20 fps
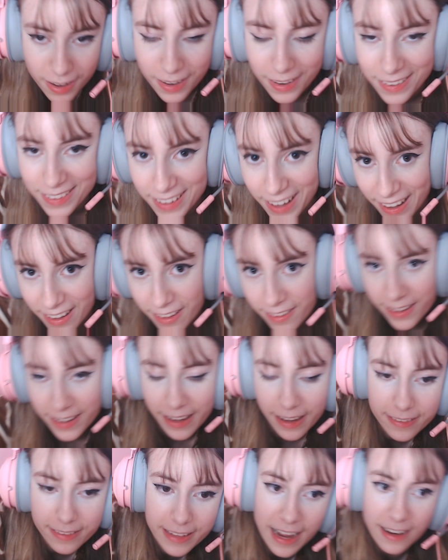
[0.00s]
Gotta
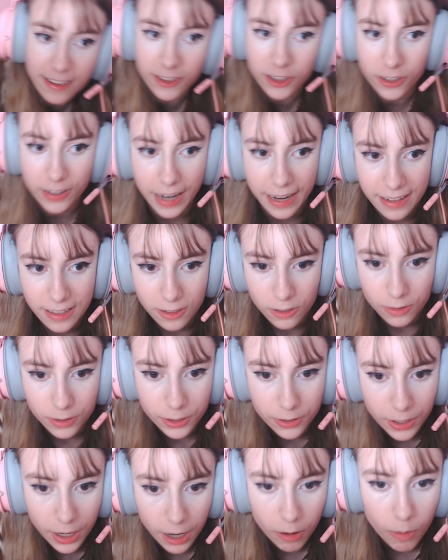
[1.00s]
get that good angle,
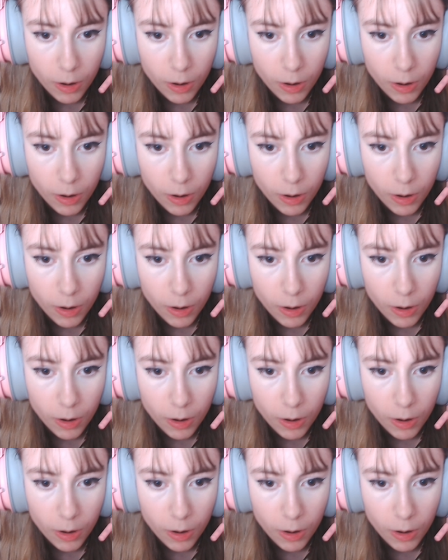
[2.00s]
you know?